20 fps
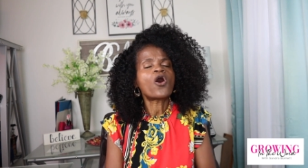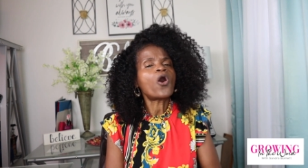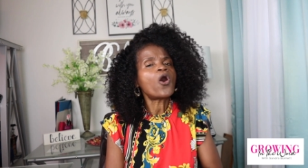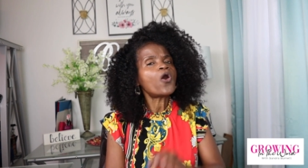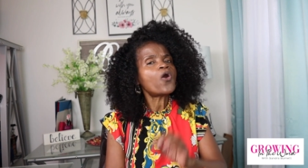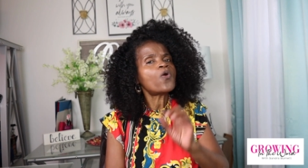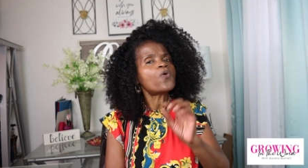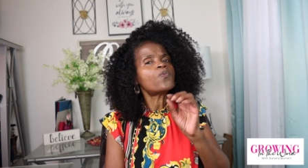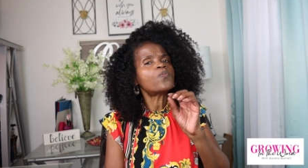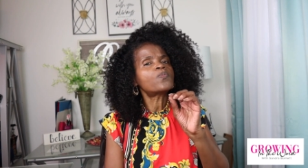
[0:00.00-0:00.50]

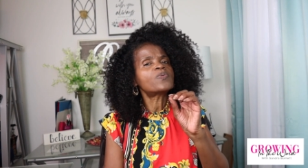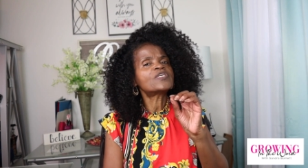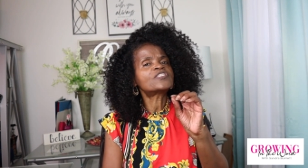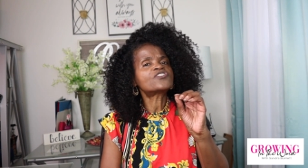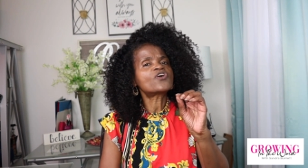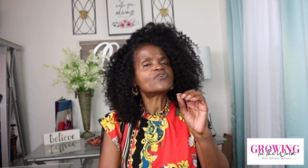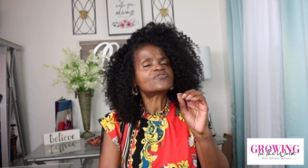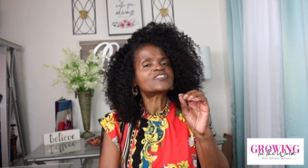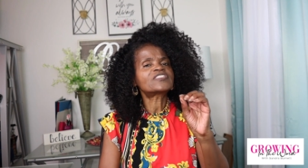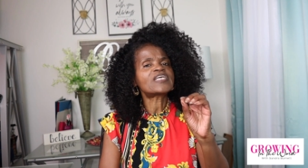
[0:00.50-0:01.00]
Oh, it's
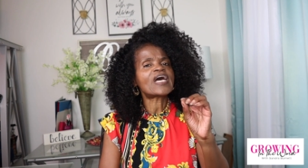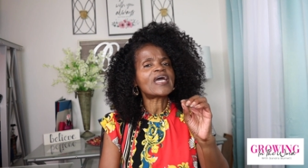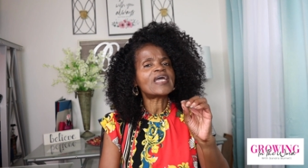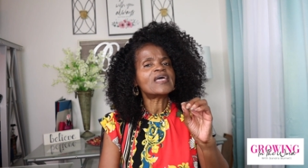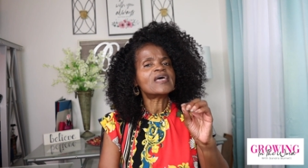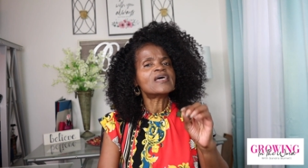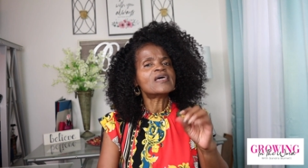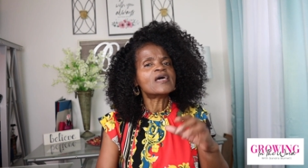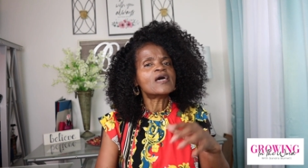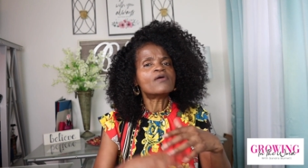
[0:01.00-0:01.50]
going to
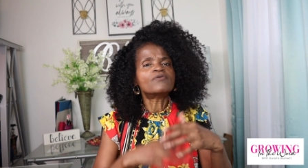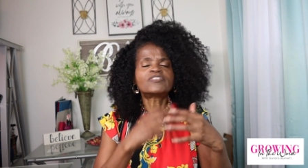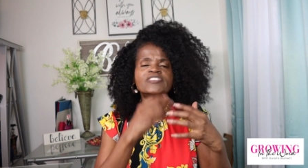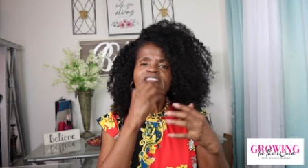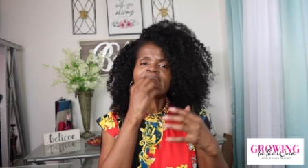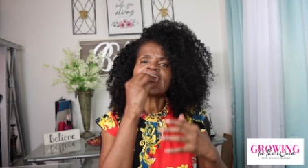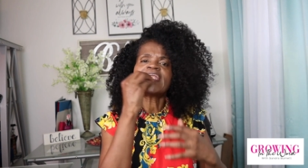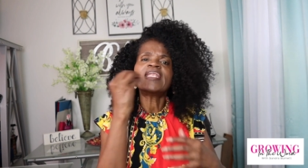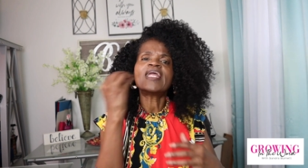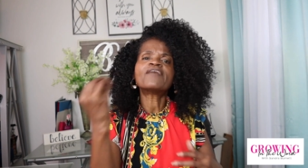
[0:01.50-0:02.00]
say,
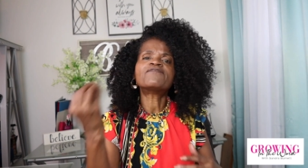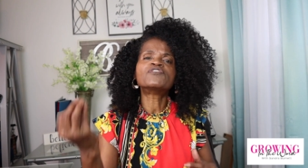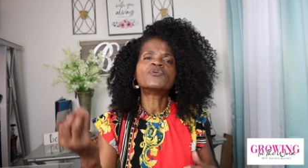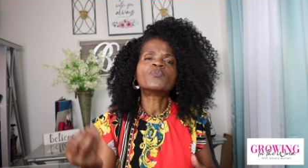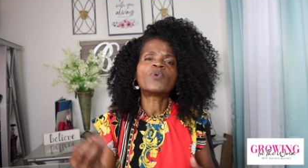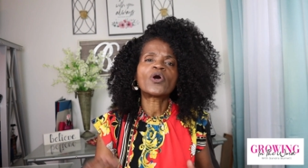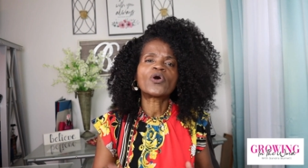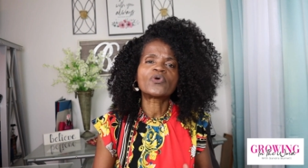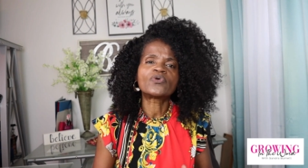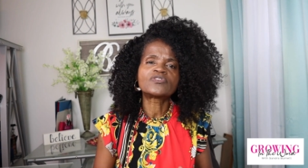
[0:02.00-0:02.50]
say loving
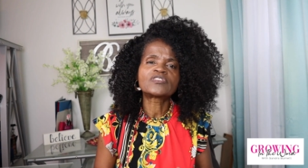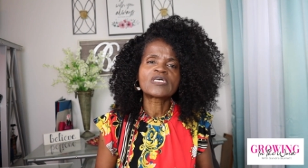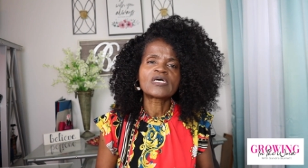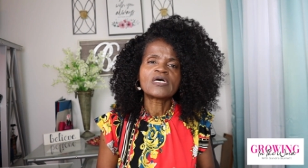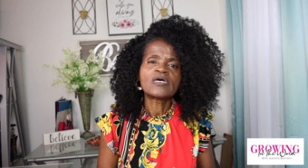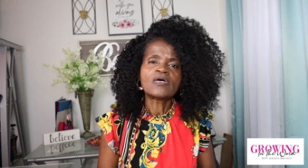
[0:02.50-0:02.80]
words.